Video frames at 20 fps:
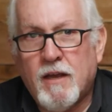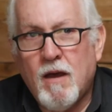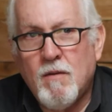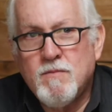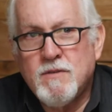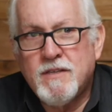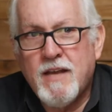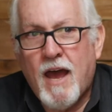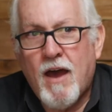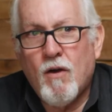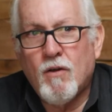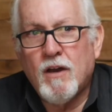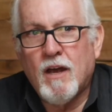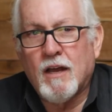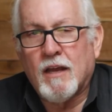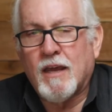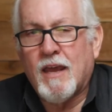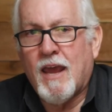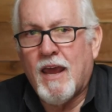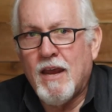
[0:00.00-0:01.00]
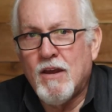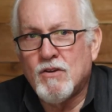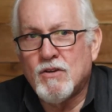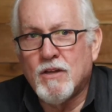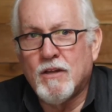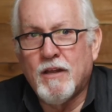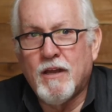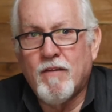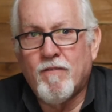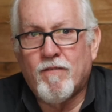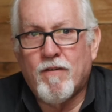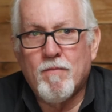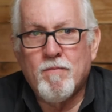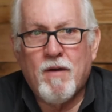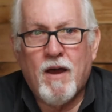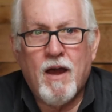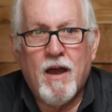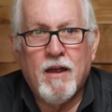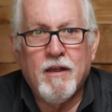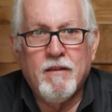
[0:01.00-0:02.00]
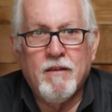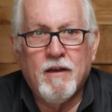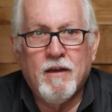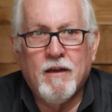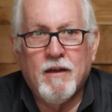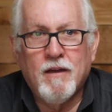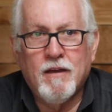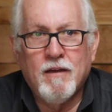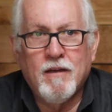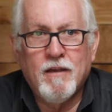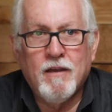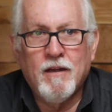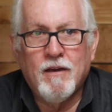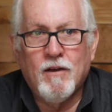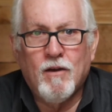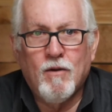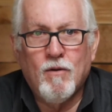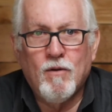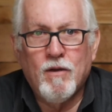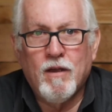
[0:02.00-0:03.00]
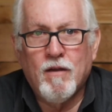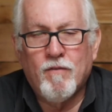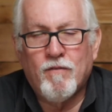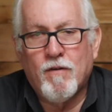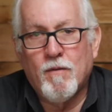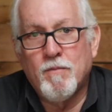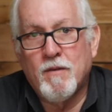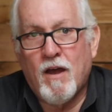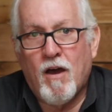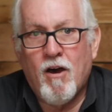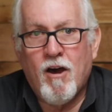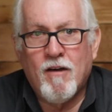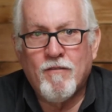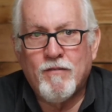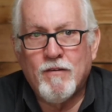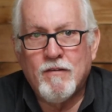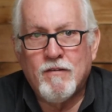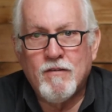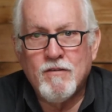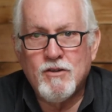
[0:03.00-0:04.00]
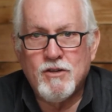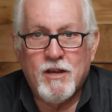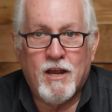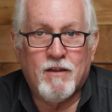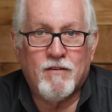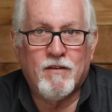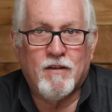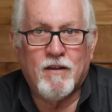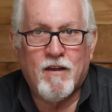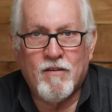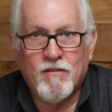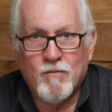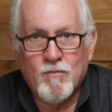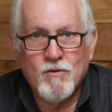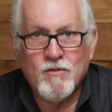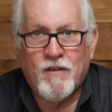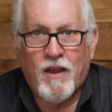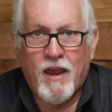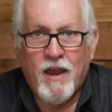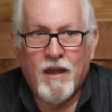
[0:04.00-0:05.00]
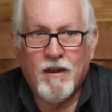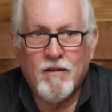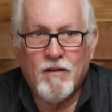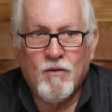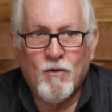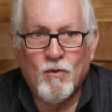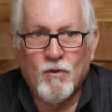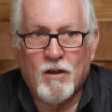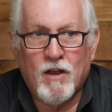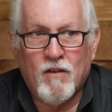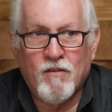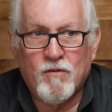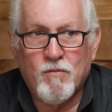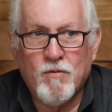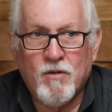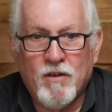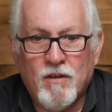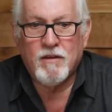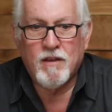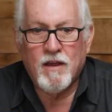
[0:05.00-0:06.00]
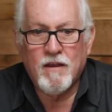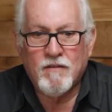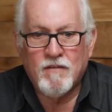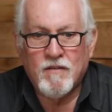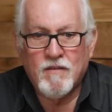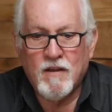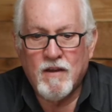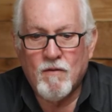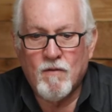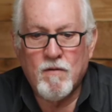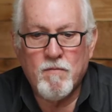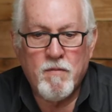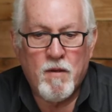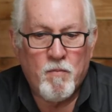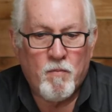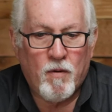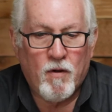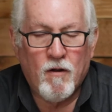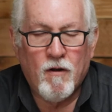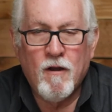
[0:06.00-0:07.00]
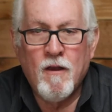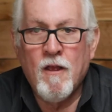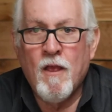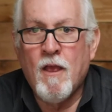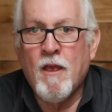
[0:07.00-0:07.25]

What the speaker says: comes out occasionally from behind from the office and shakes a customer's hand, an old customer that they see, remember.